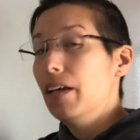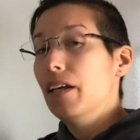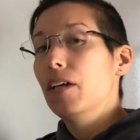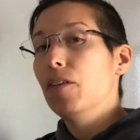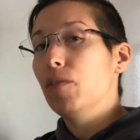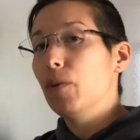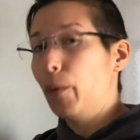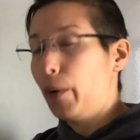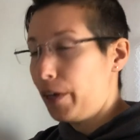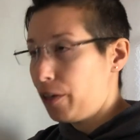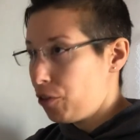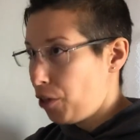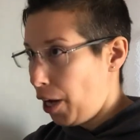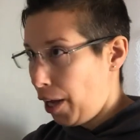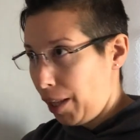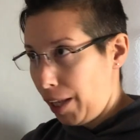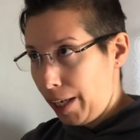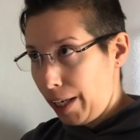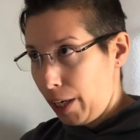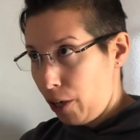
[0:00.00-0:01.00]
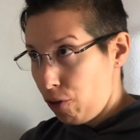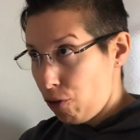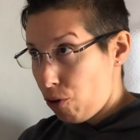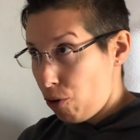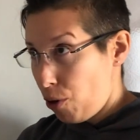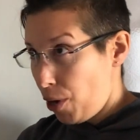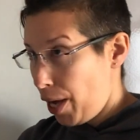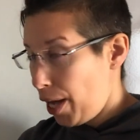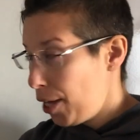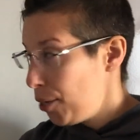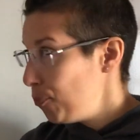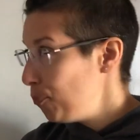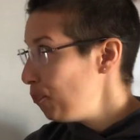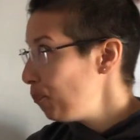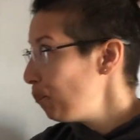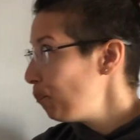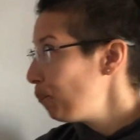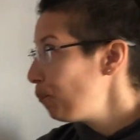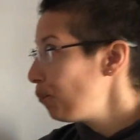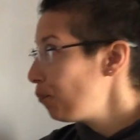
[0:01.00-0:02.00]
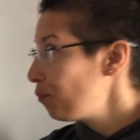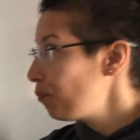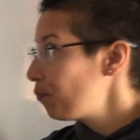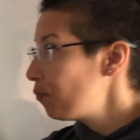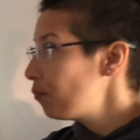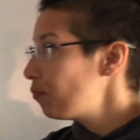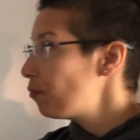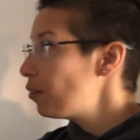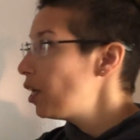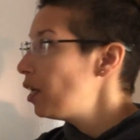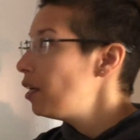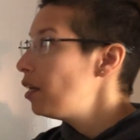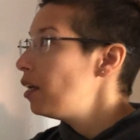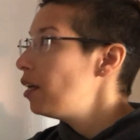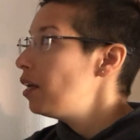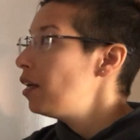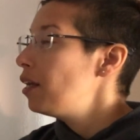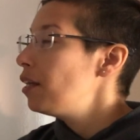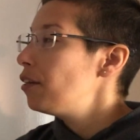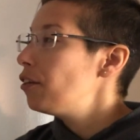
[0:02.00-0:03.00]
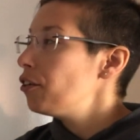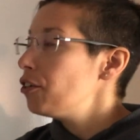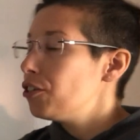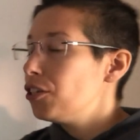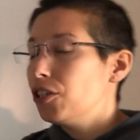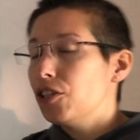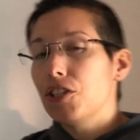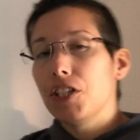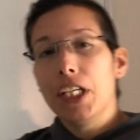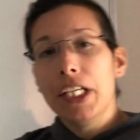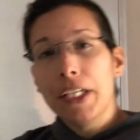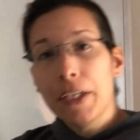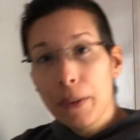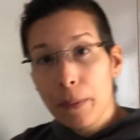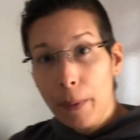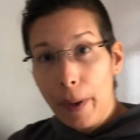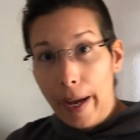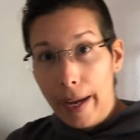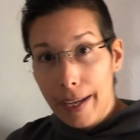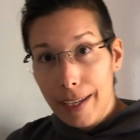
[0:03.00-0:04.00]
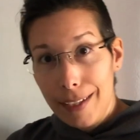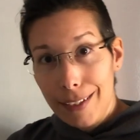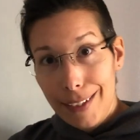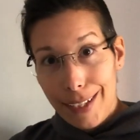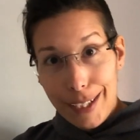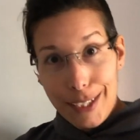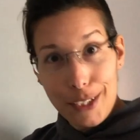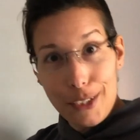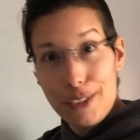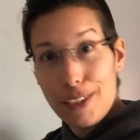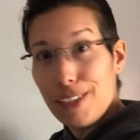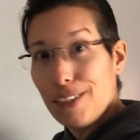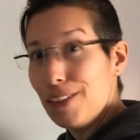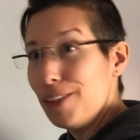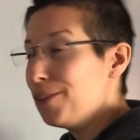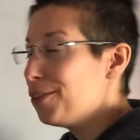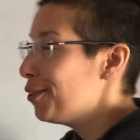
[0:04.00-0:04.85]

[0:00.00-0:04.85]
If you want to try that now, go ahead. There's a cheater way that you can do